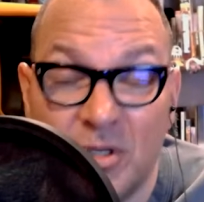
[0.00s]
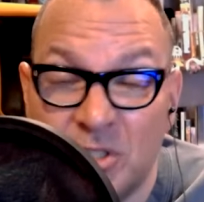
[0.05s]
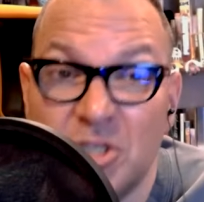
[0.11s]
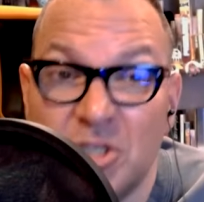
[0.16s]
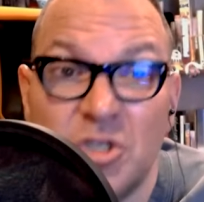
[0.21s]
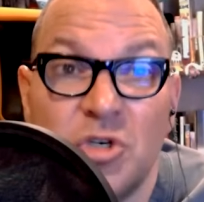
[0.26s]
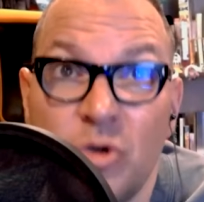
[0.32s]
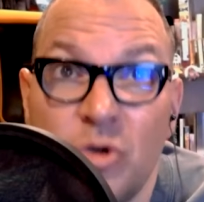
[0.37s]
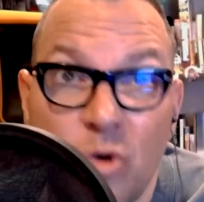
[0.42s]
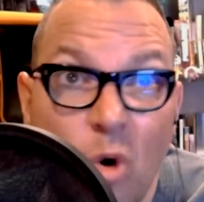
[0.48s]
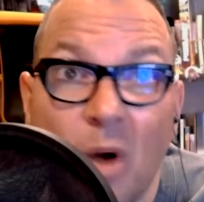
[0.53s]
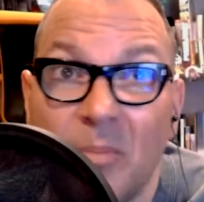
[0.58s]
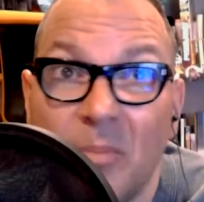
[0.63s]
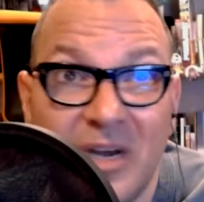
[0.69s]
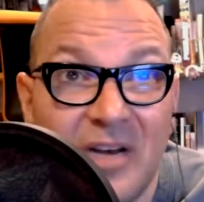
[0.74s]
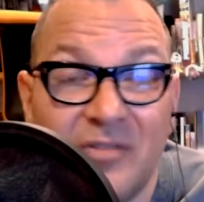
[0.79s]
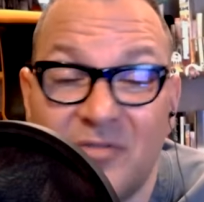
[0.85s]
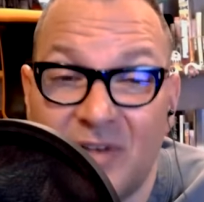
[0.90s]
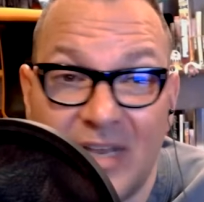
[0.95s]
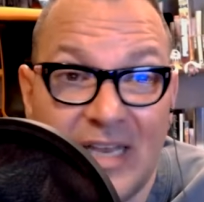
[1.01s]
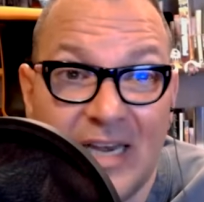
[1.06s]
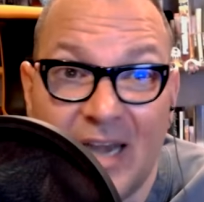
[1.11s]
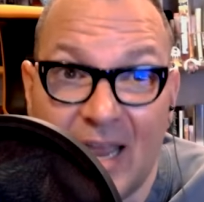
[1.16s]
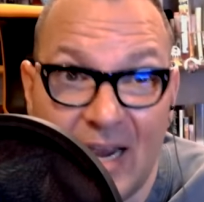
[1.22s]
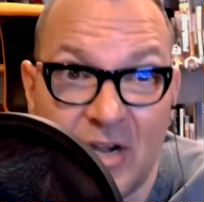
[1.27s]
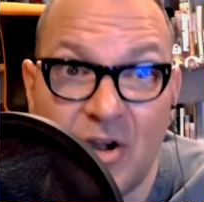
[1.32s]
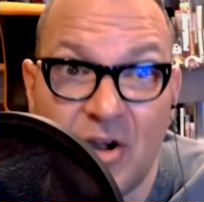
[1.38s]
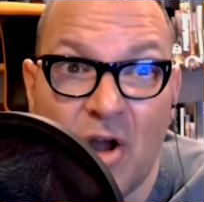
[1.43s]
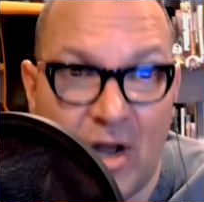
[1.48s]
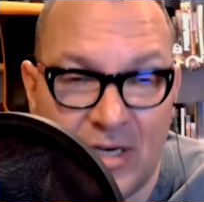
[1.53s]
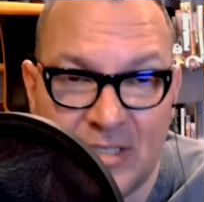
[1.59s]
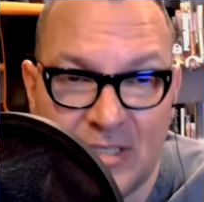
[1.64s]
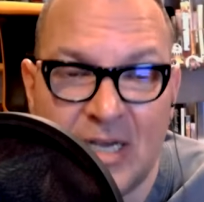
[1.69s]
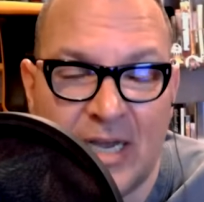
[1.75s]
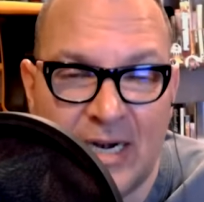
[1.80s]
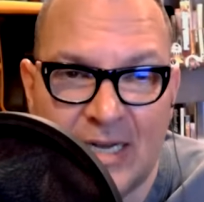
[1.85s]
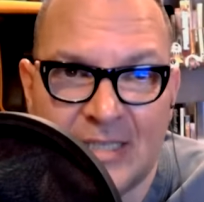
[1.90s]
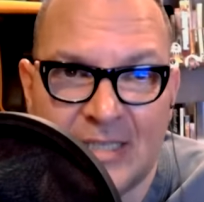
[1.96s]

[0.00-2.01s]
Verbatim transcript: It's just normatively like not done.